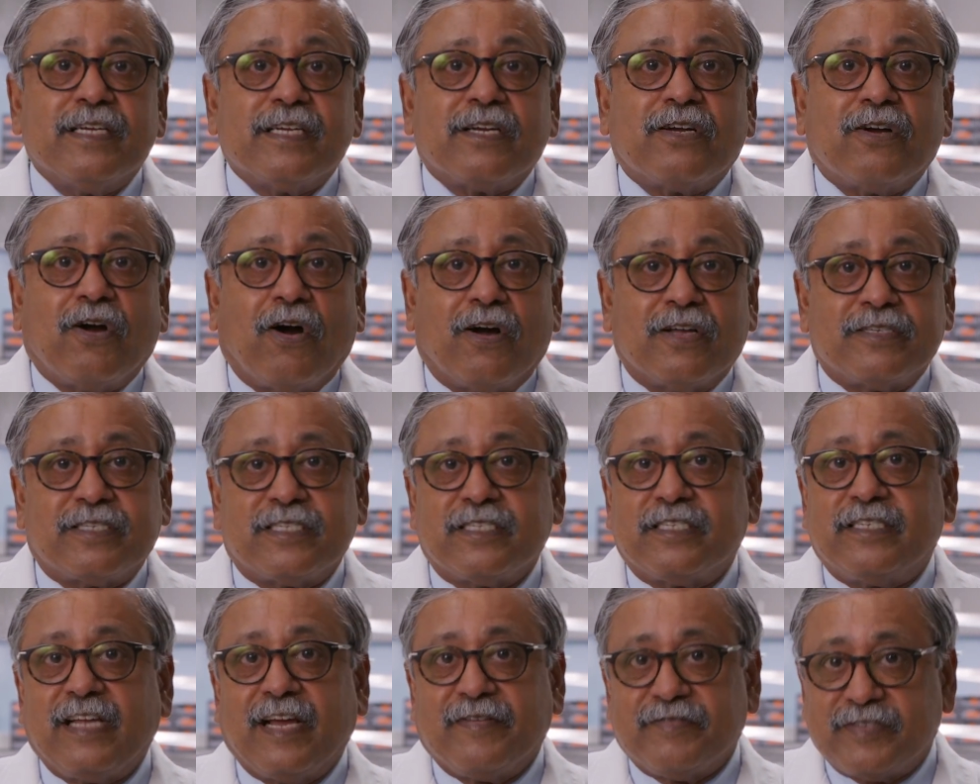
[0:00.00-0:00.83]
causes
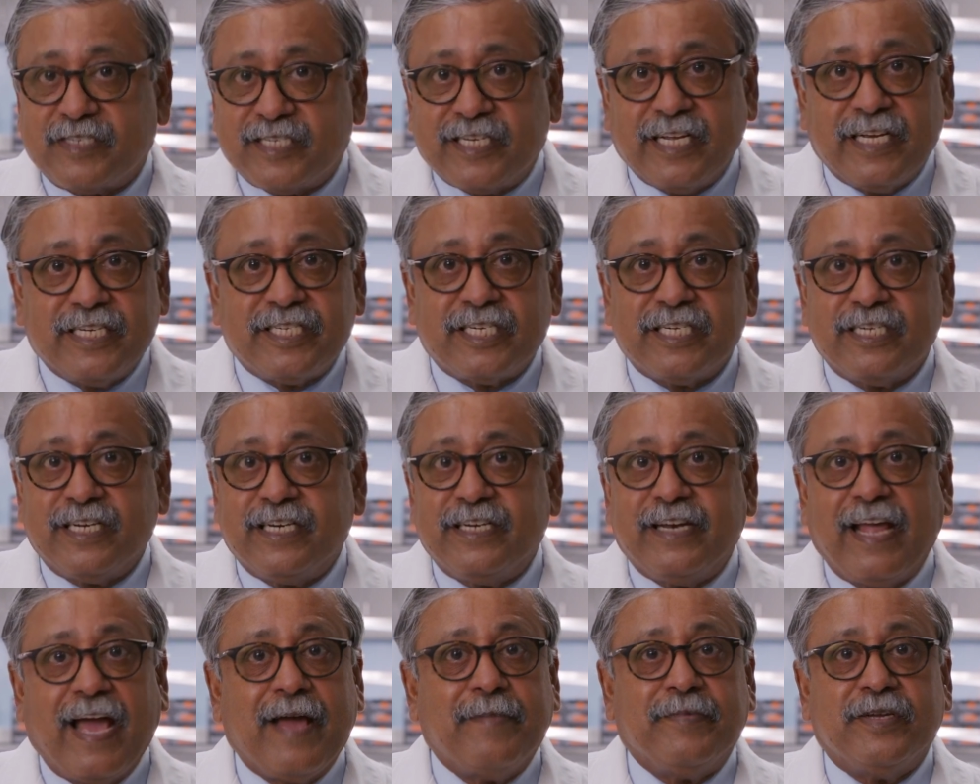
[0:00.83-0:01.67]
devastation and
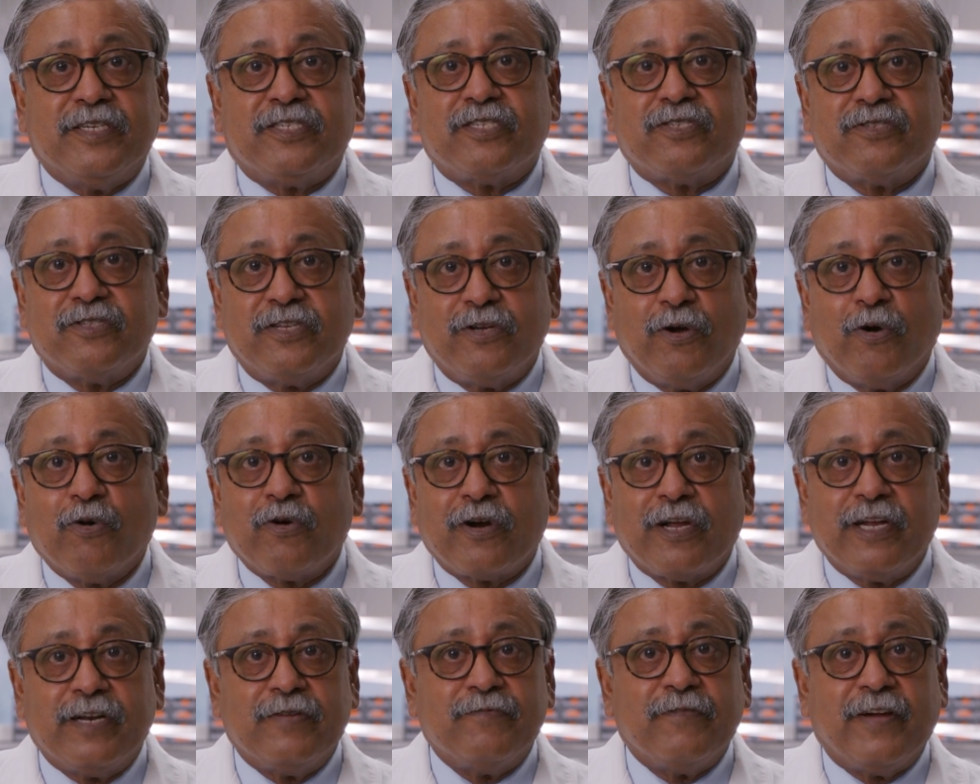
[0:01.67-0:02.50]
damage to the
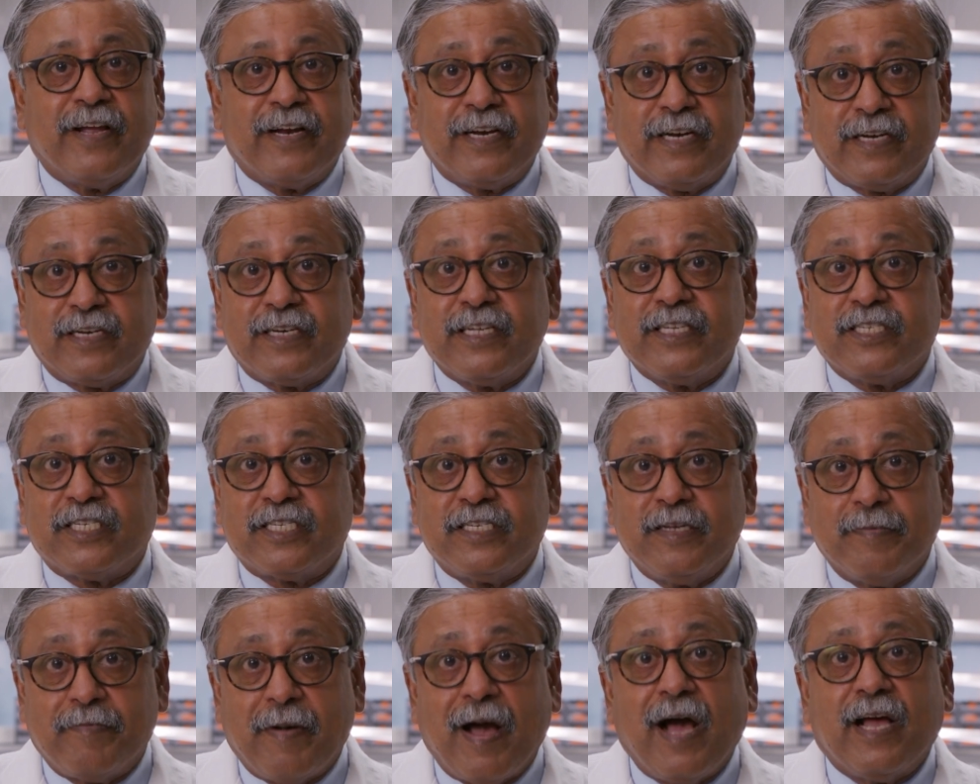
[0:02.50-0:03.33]
organ where it is
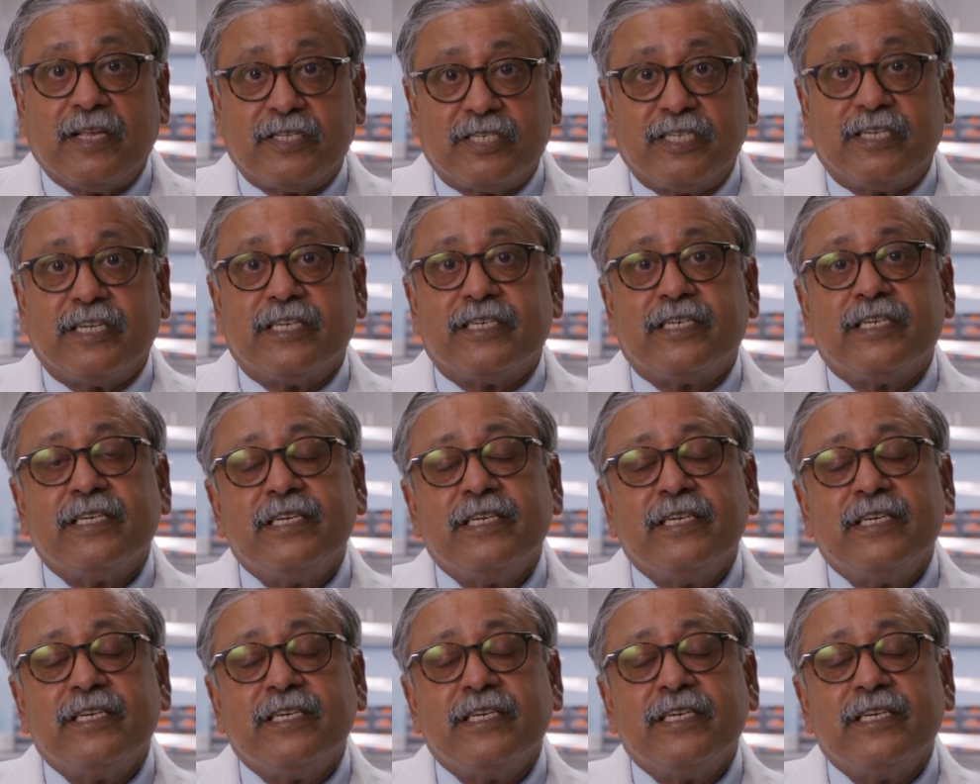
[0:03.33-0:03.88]
deposited.